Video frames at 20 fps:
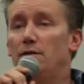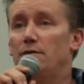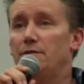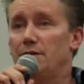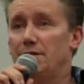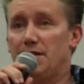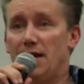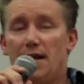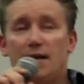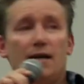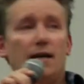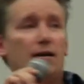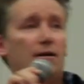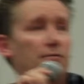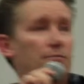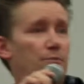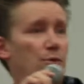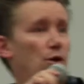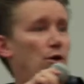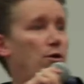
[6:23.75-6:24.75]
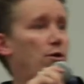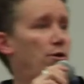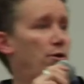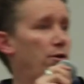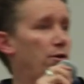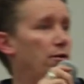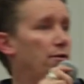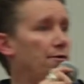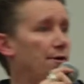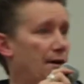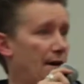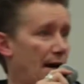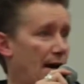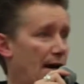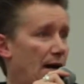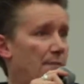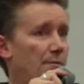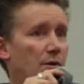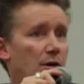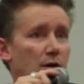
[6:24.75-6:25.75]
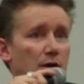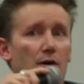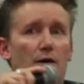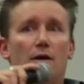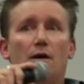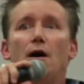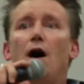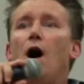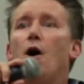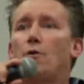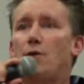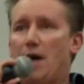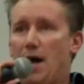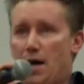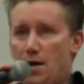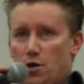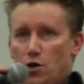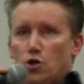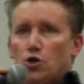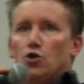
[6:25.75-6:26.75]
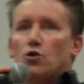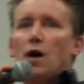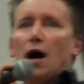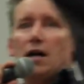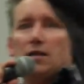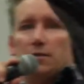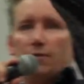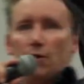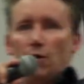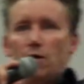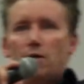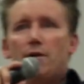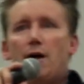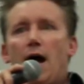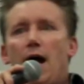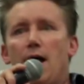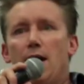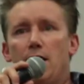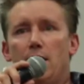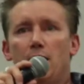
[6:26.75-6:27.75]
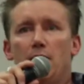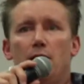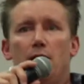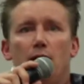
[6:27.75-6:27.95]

The dating book? The Game? Okay, you guys have heard of that.